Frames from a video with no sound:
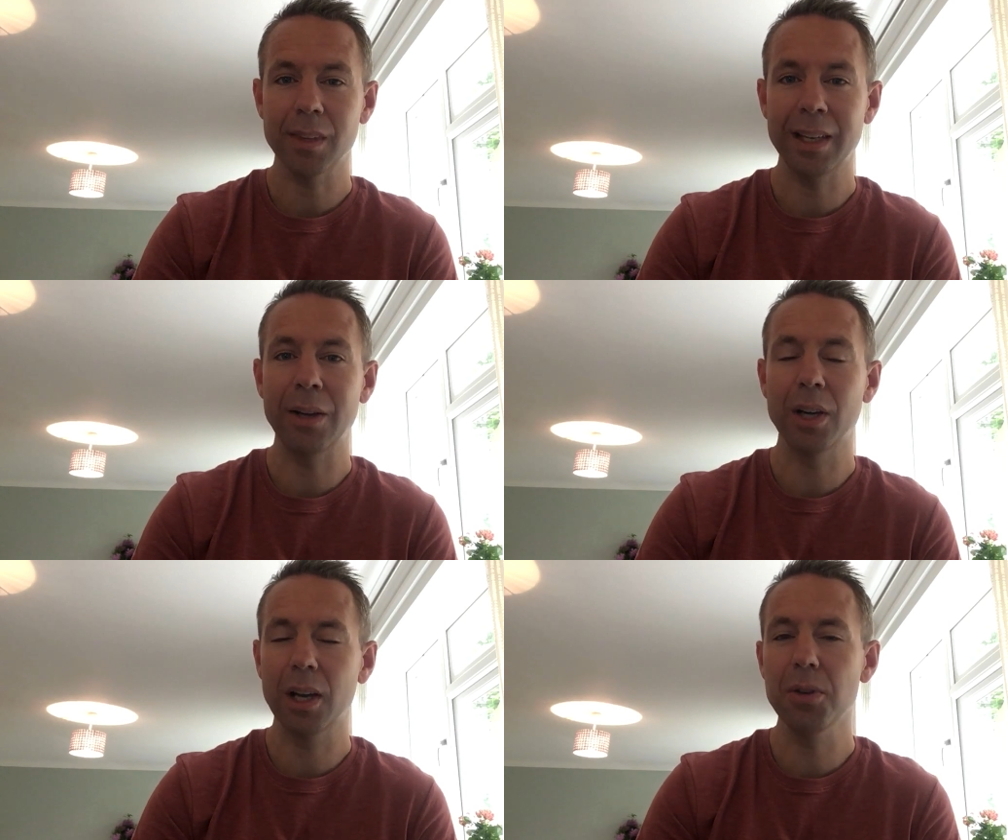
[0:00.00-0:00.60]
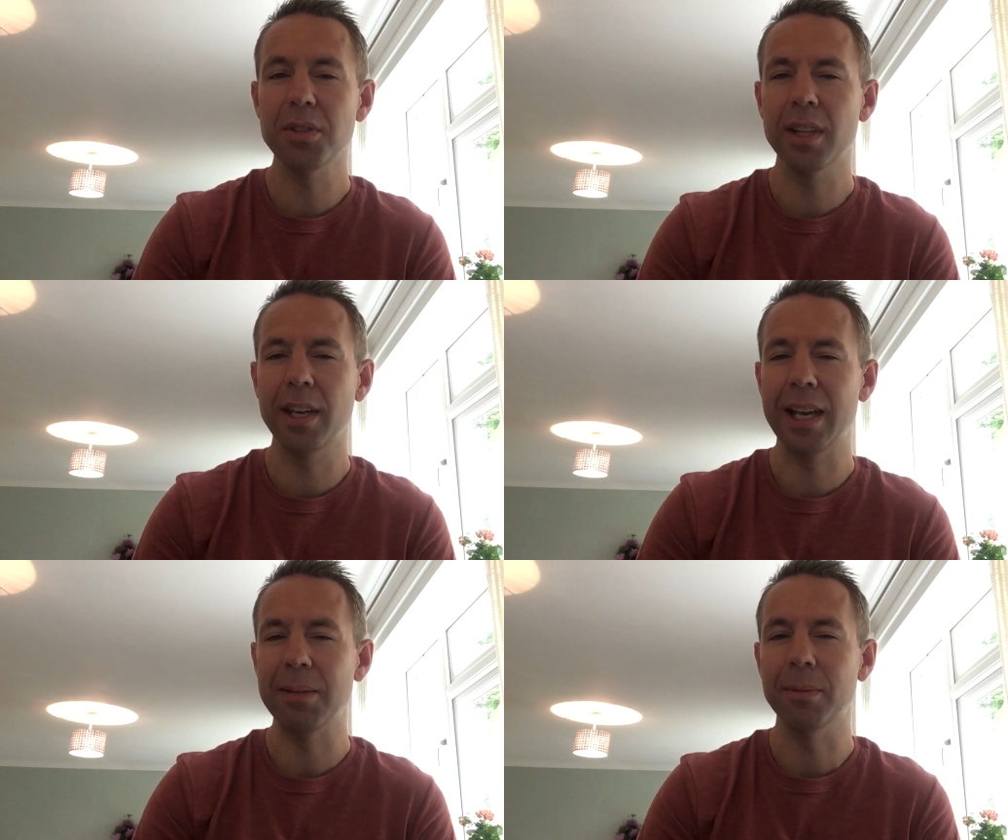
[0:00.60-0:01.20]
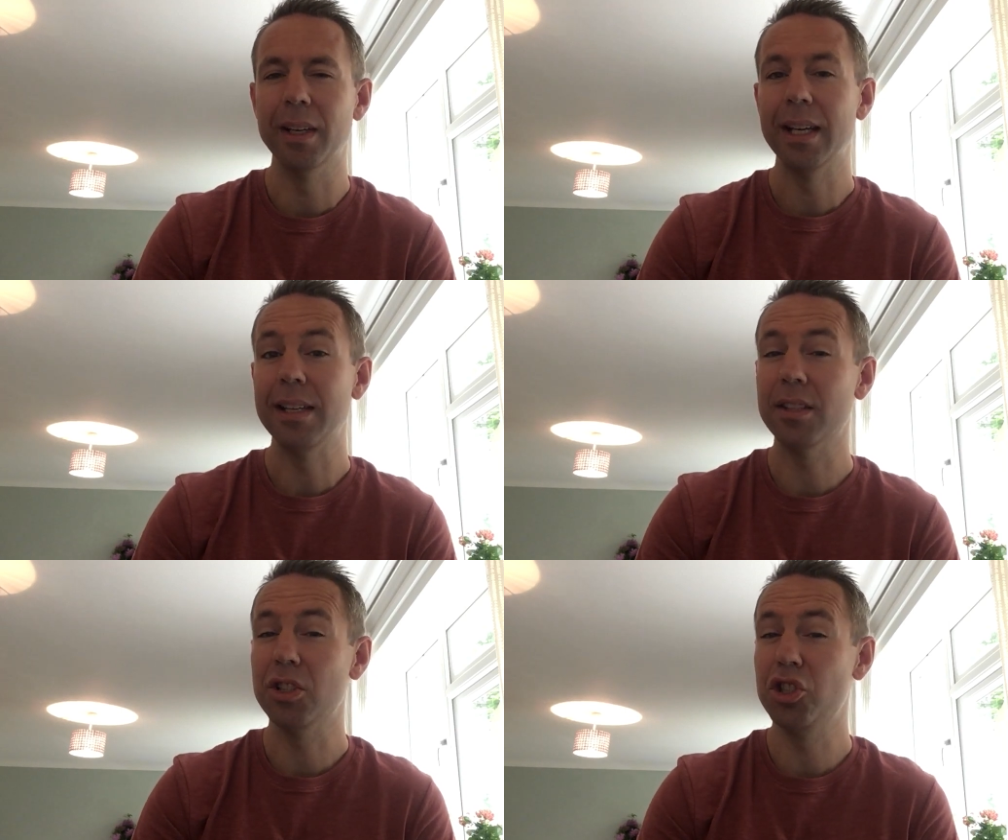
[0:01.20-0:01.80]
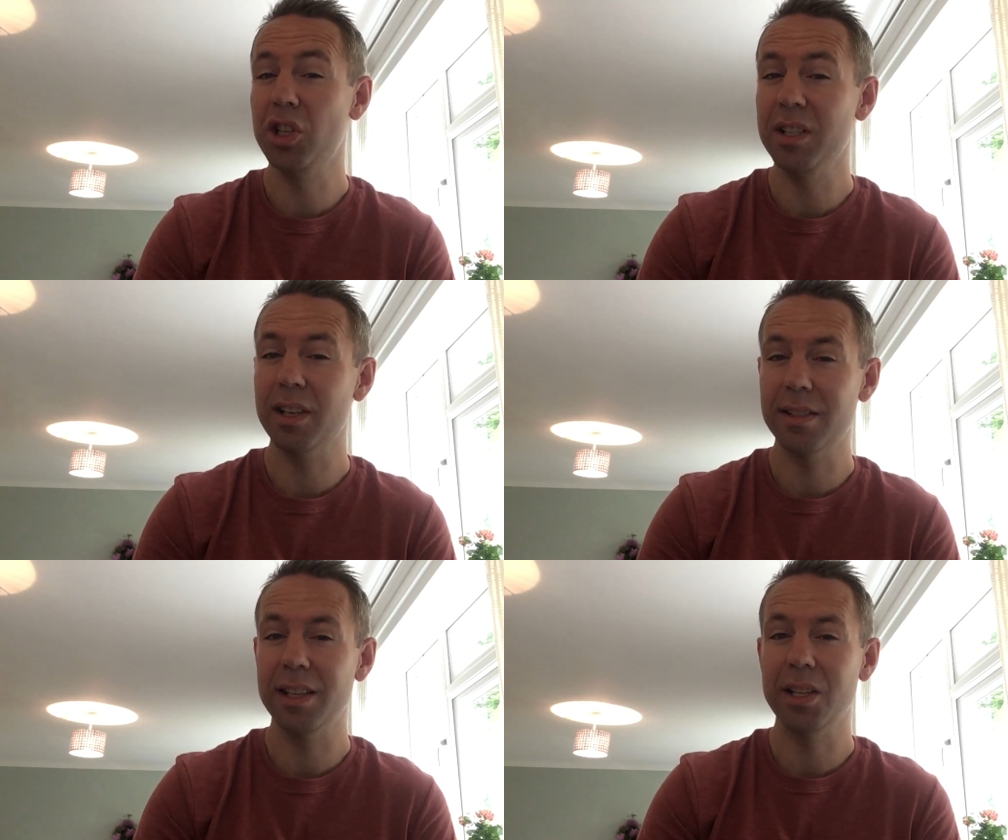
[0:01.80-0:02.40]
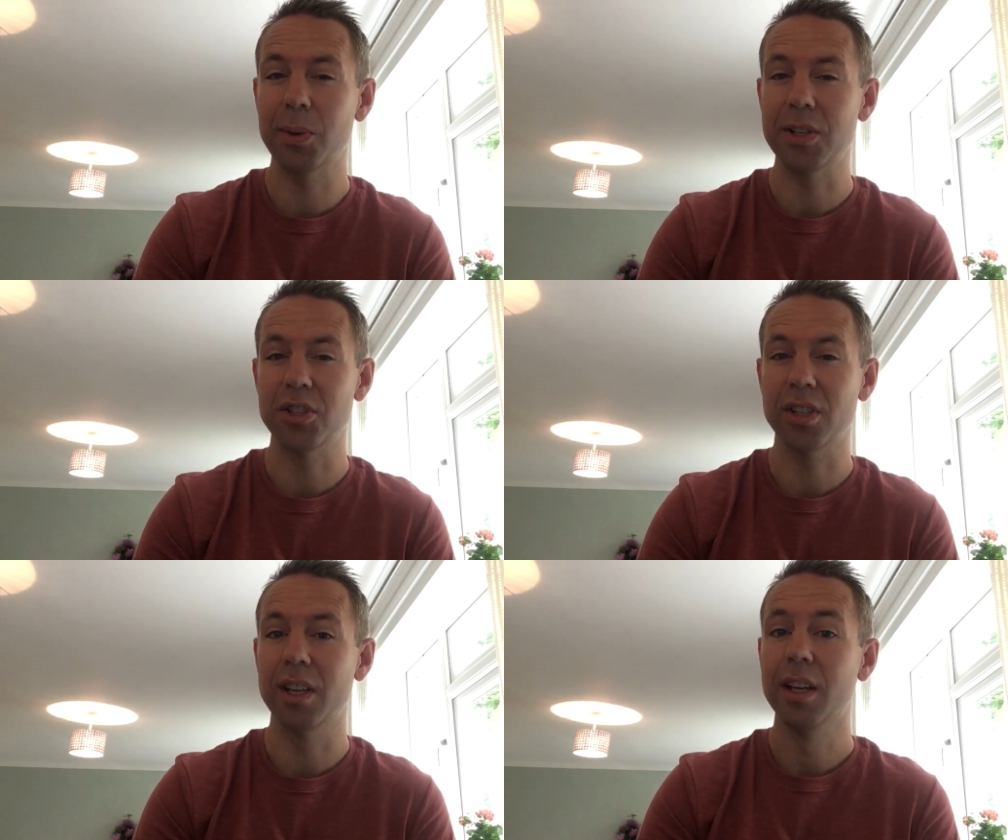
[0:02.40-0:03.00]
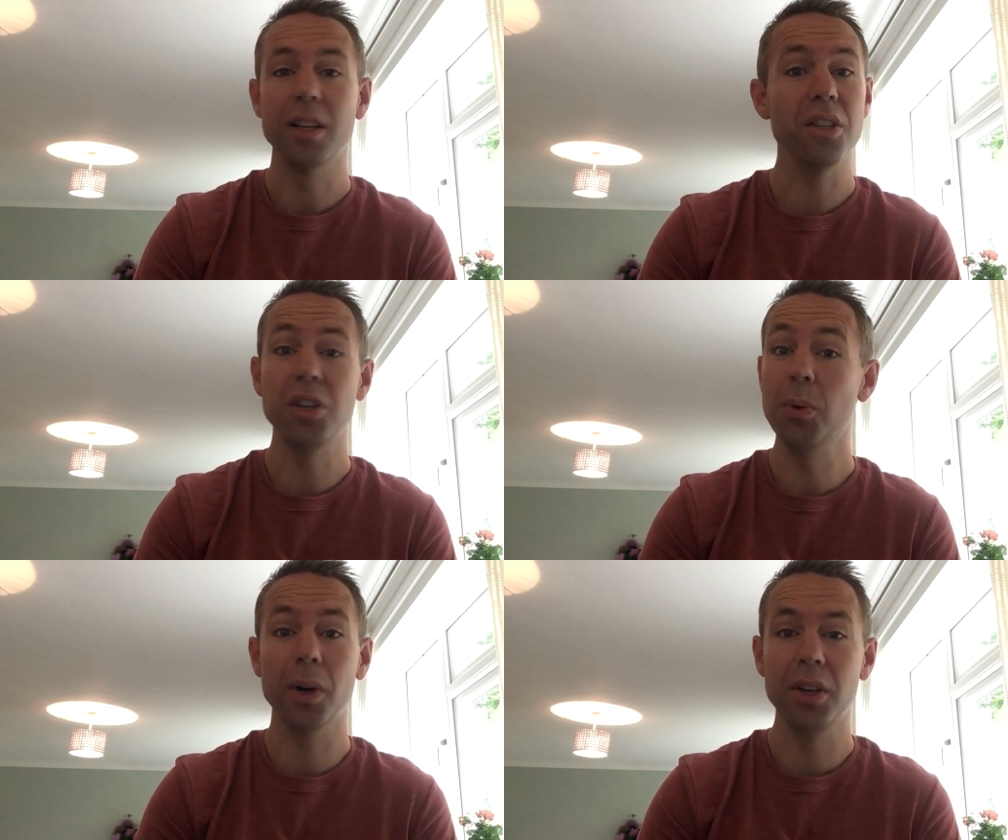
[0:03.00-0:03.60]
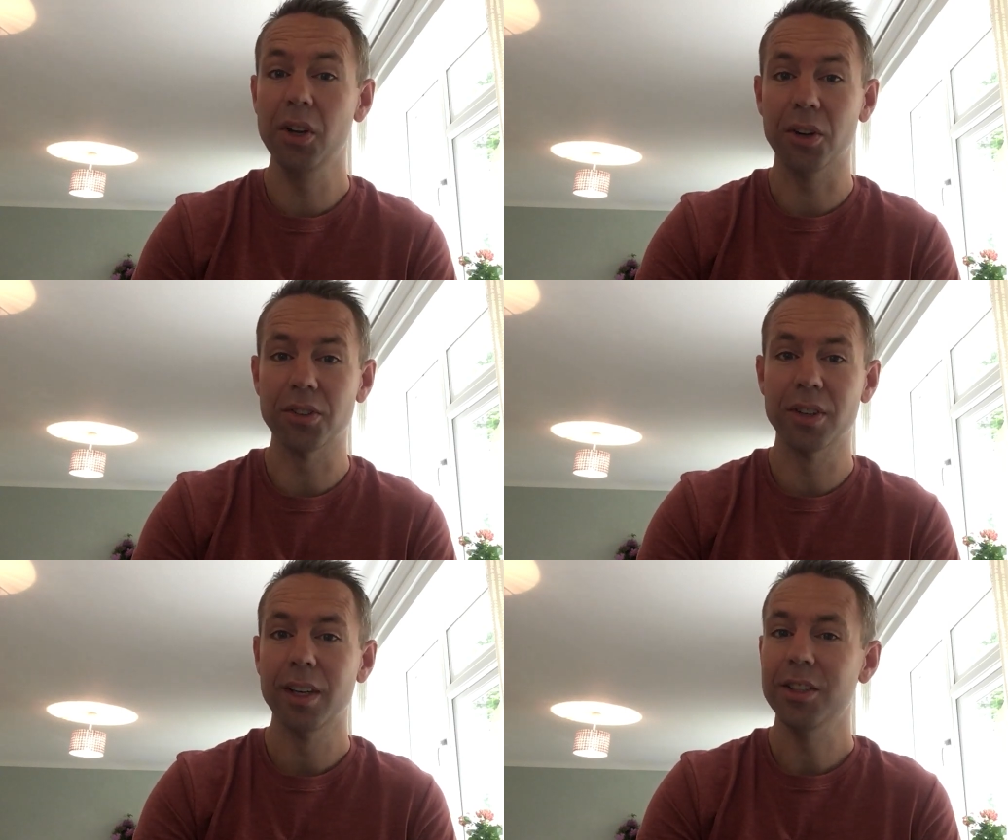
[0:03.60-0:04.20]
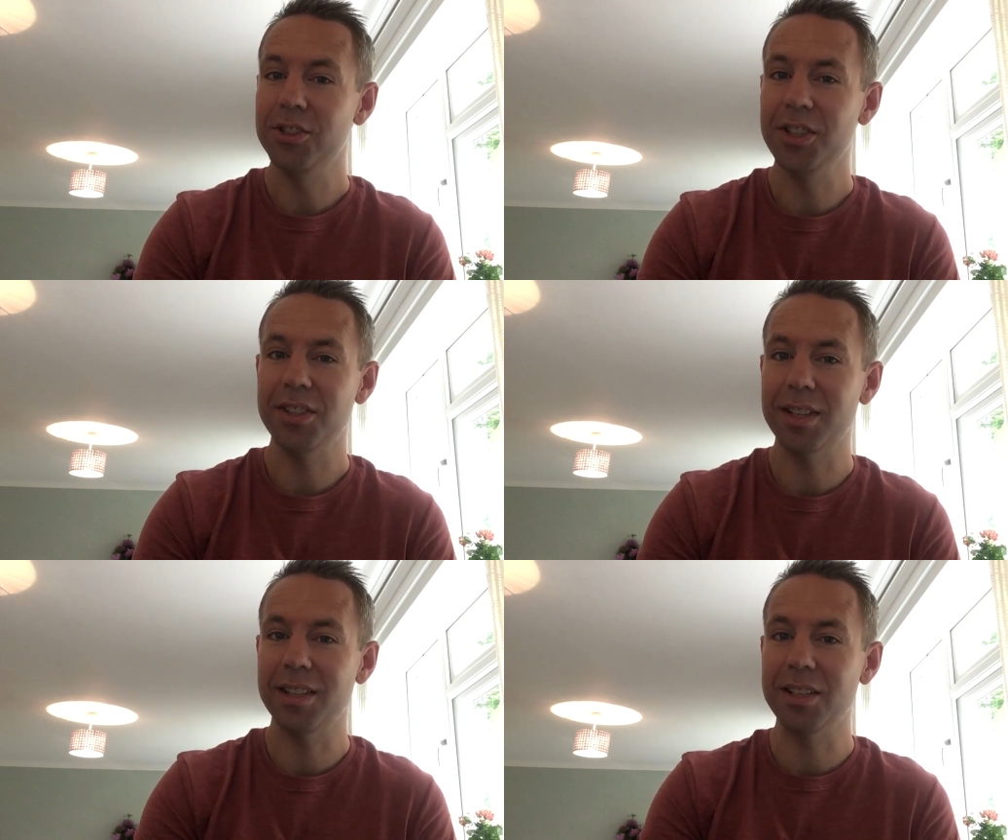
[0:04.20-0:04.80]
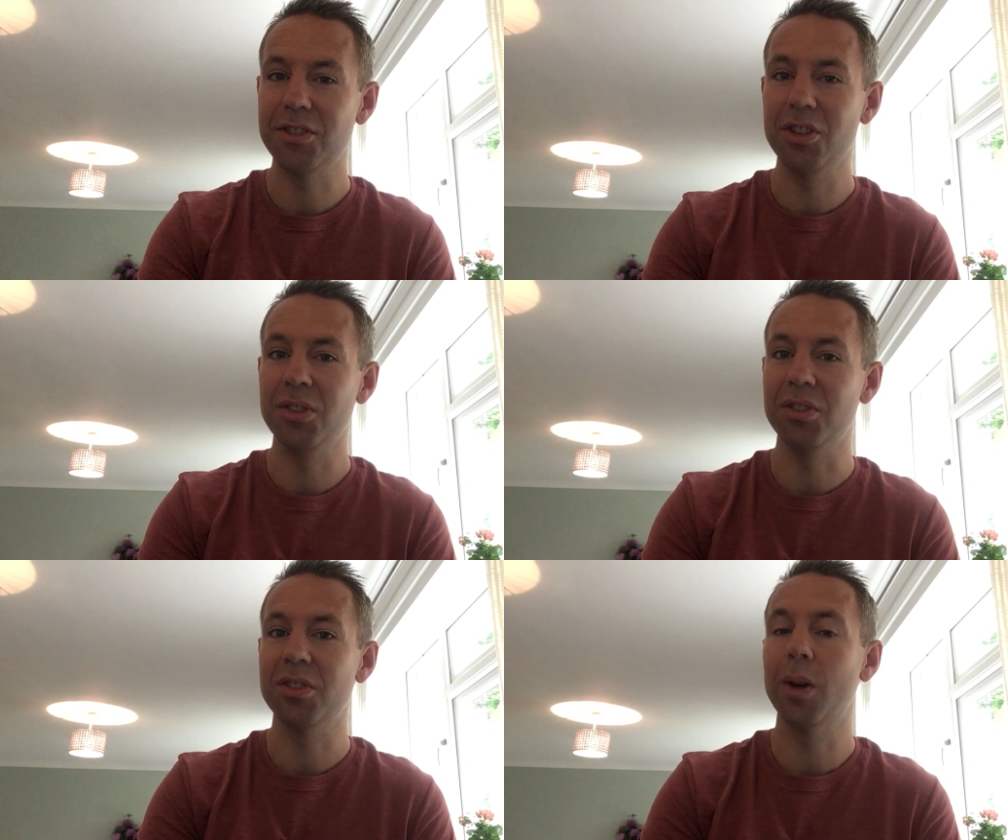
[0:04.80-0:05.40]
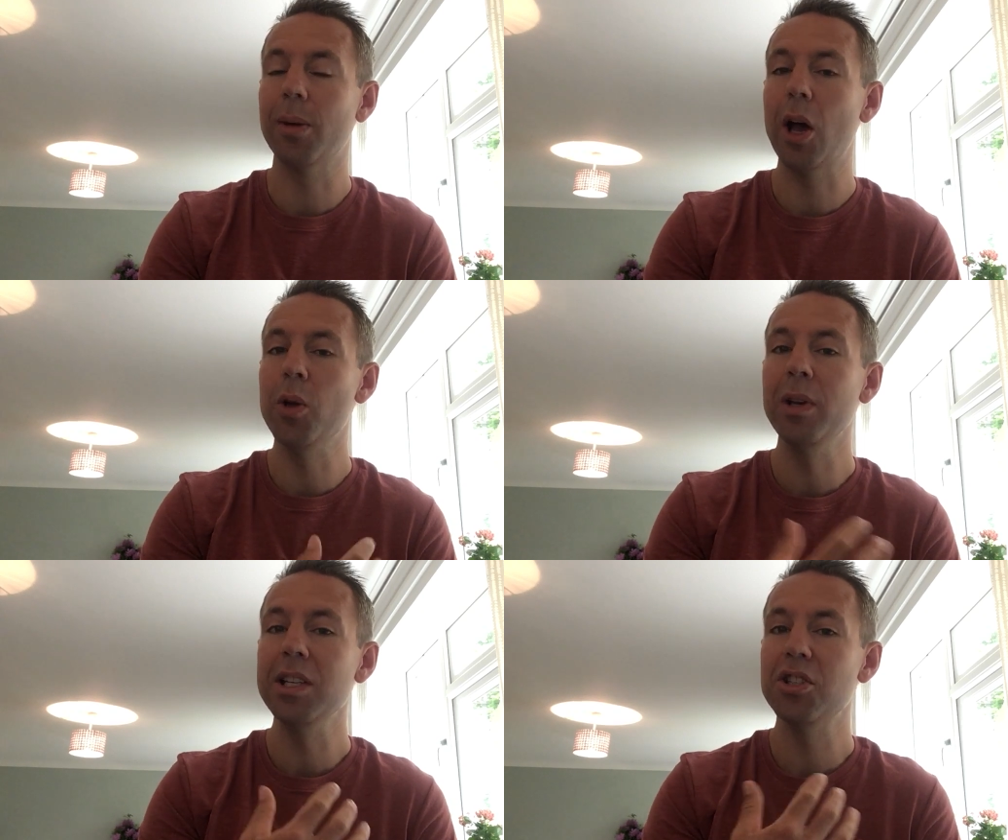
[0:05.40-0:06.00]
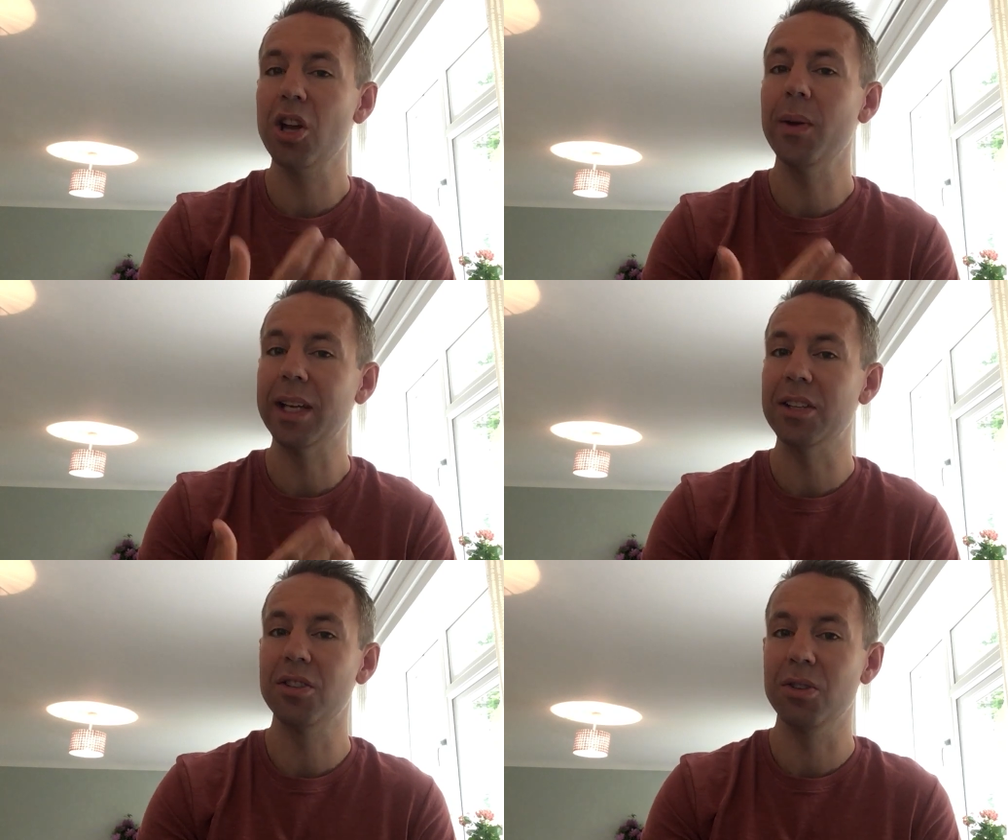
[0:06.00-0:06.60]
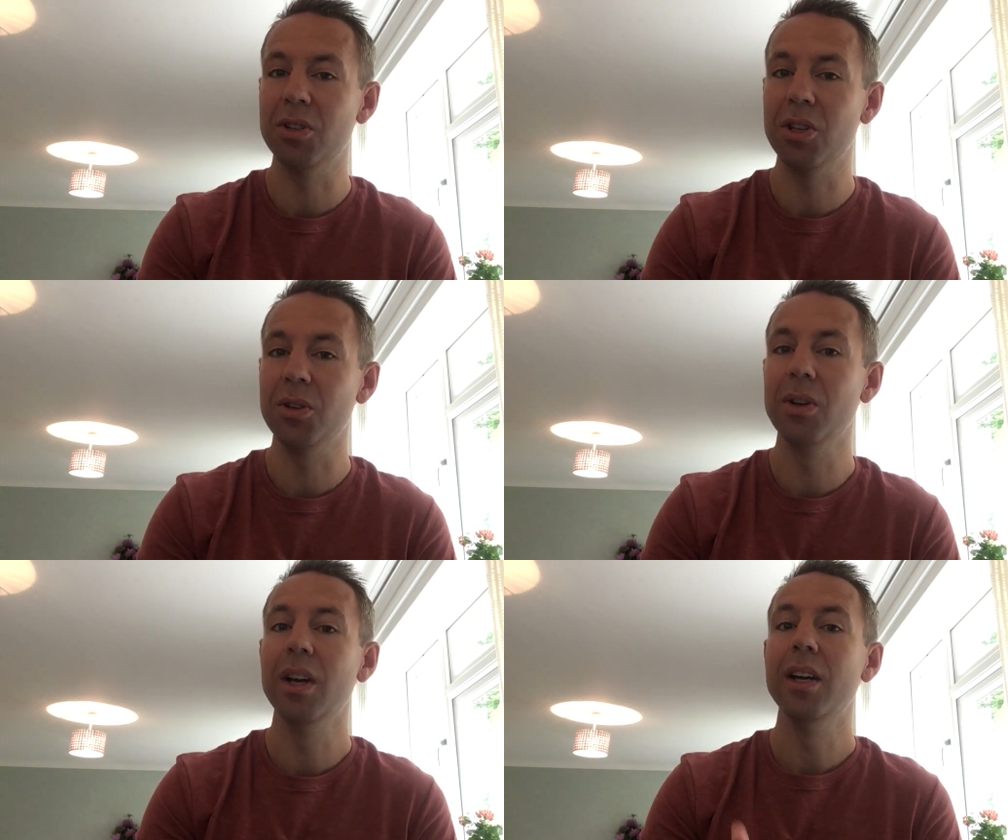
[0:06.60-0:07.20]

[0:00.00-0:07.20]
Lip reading: Now, clues in the name. It's a GCSE question. You are not GCSE students, so I'm only showing it to you